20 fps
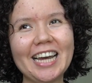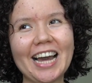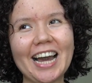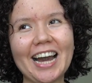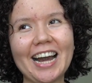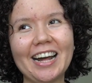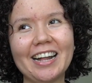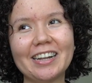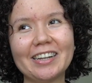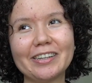
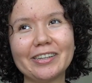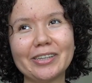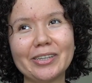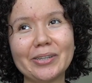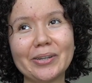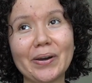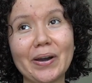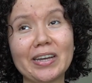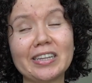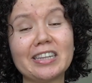And, you
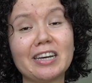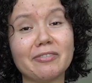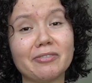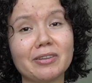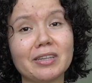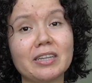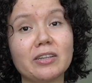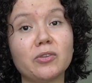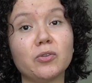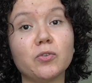know, I
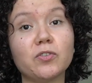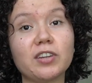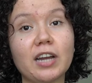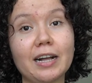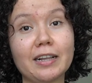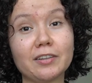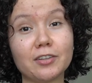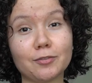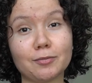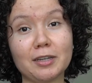definitely do
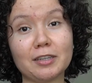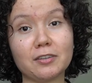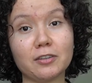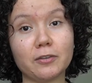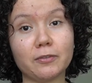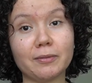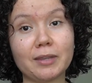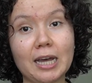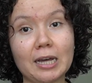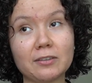challenge
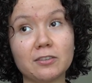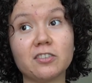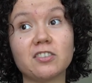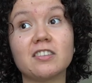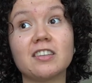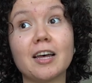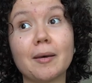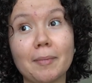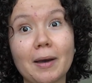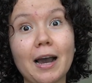myself now to
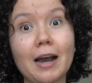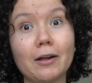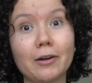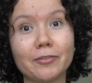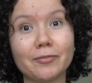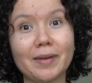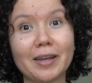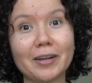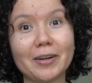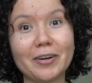step out
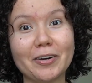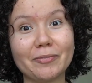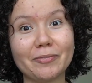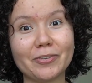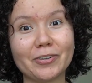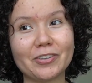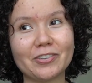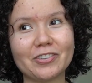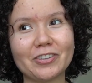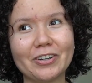of my
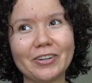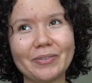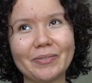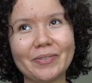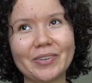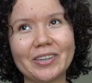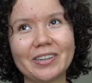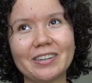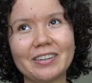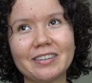comfort zone
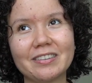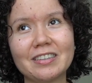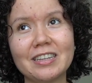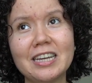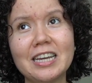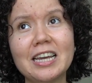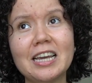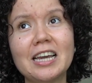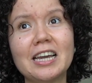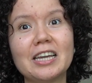because,
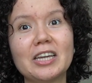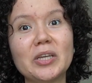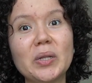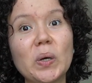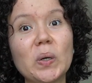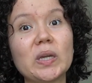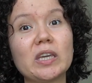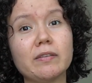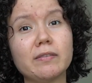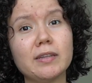you
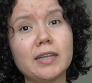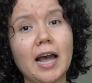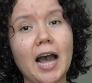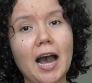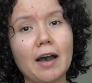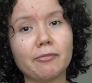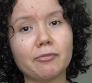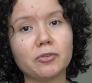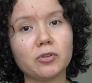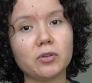know, even
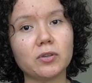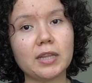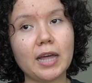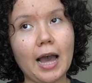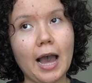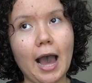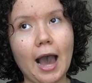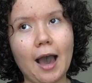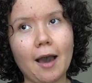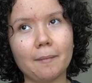after
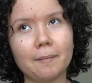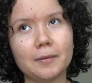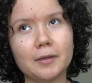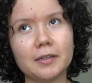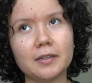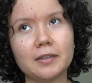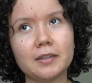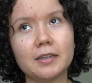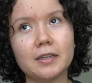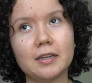that
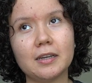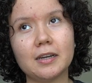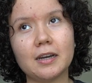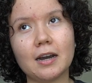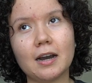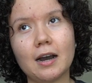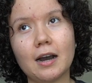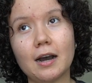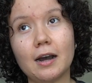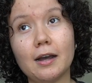happened,
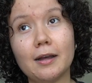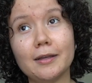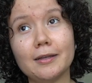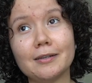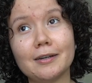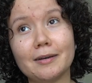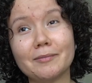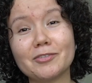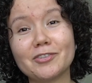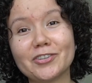
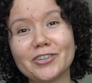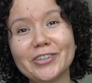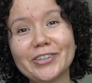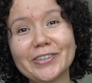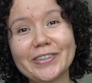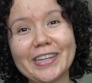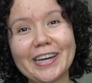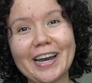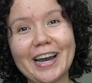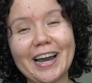I'm
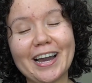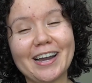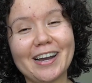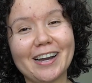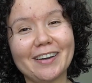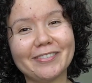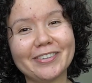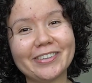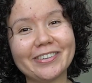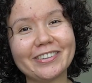sure that I
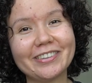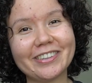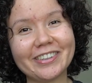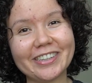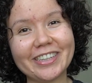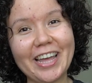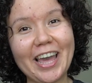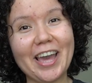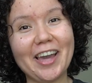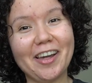haven't
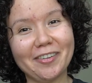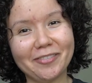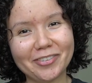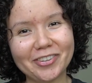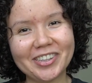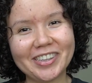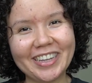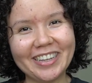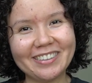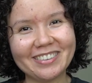done it
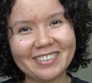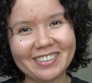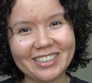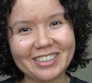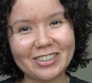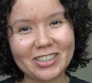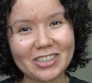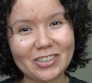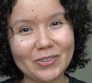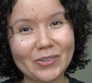every day
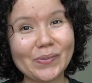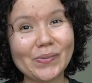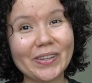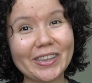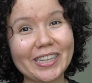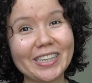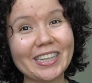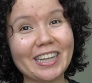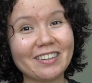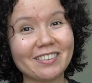since, doing one
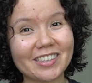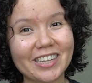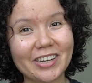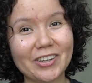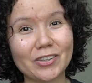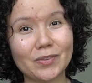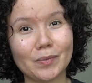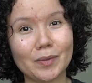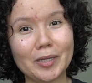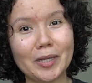thing that
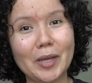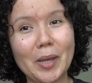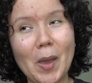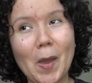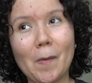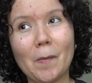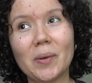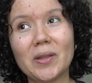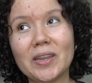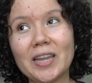scares me.
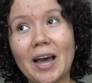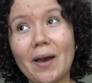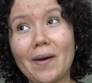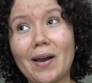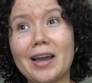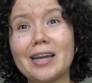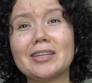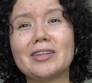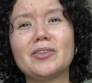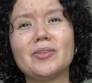But now
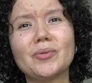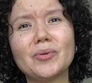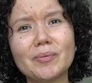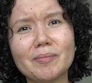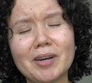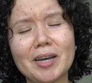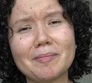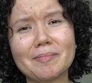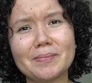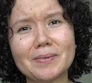I do
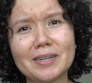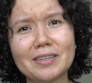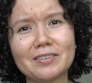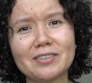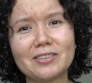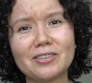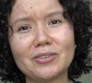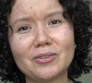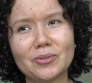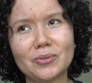my
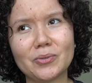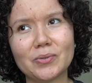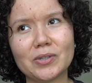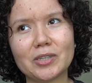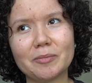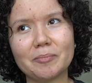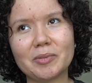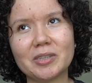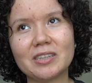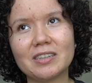best to do
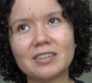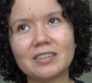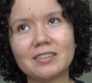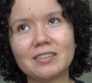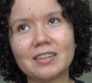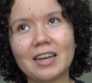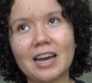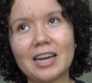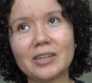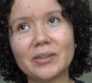it
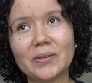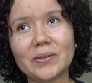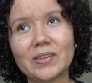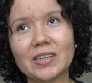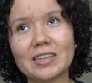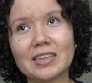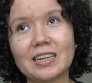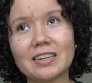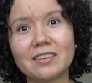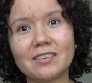because I know
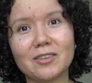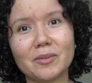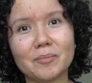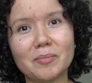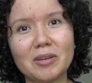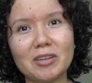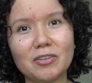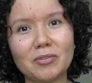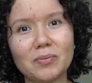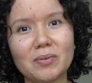that that's the
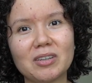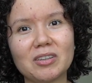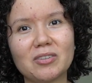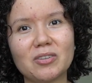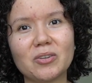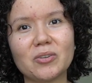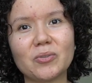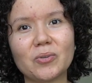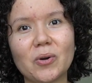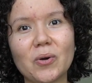best way
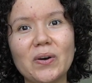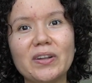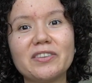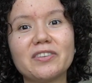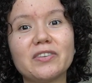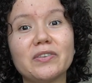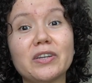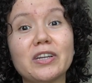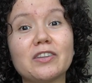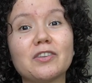to grow and
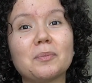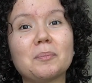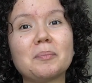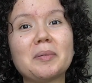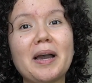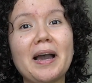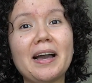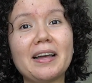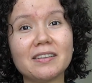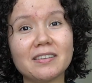to
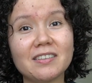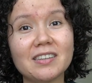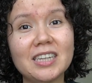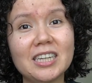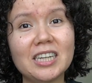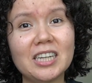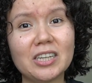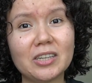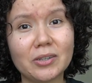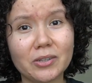expand
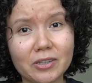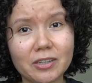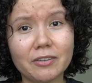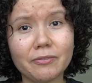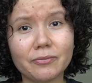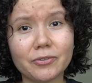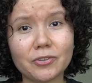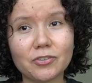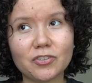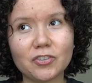your
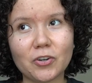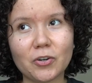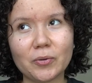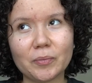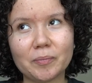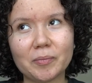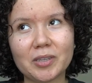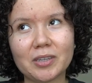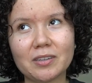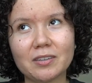comfort
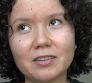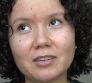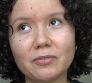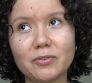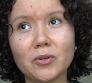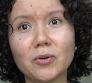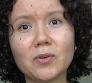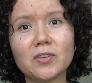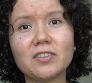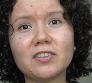zone. Because if
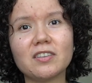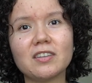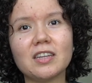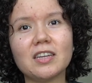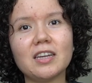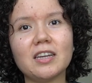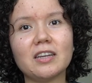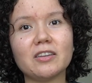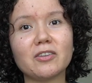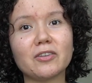you always
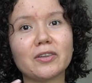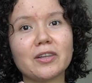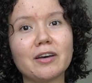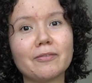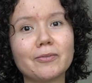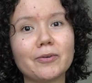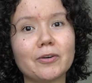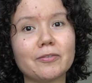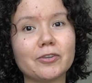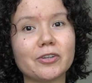stay in the
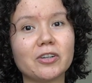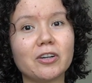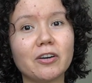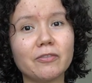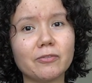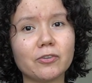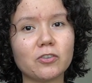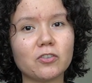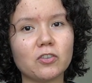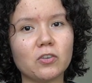level of your
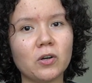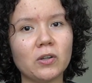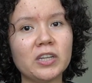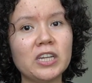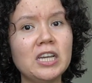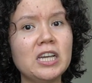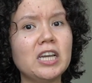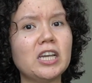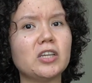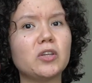comfort zone,
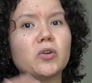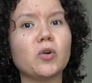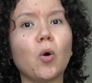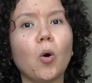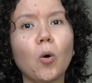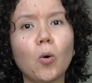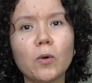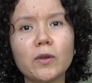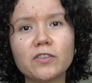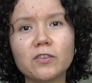you're
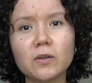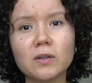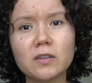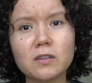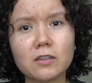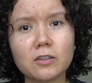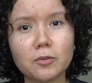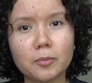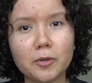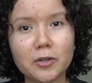always going
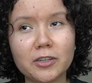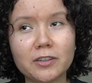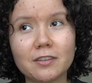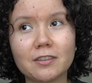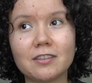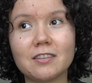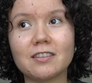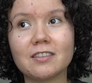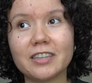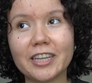to experience
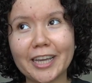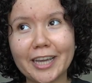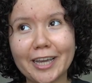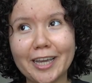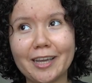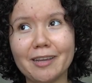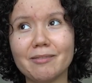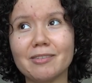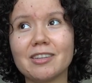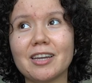the
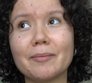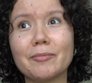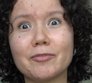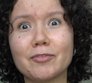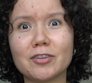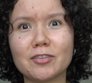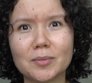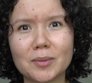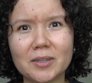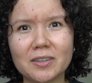same type of
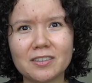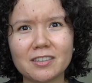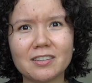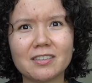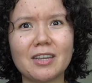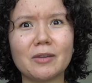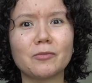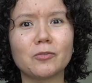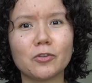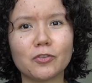
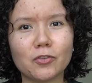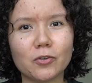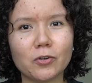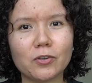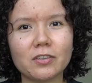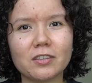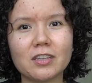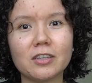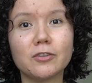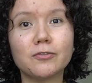experiences and
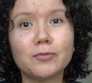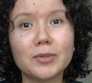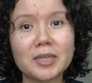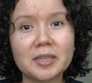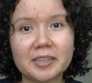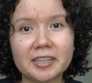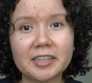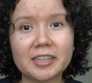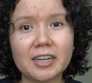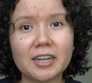results that you've
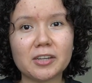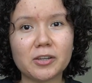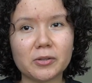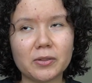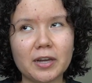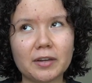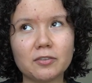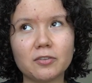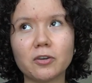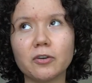been getting in your
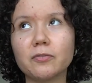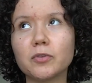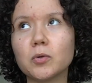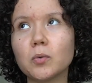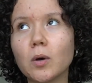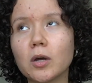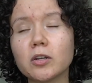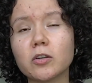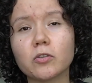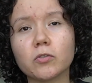life. So if you
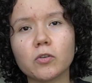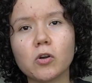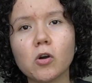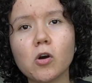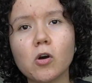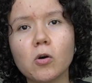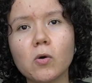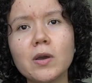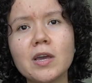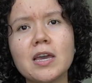want to
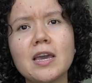grow,